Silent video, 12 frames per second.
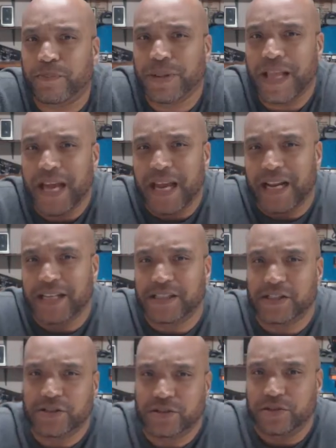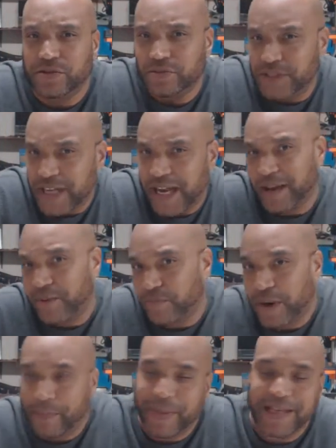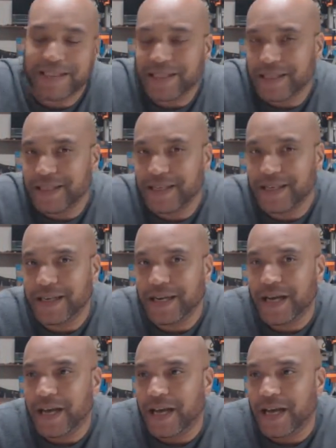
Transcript: plan is to do Tech in Prep. Basically,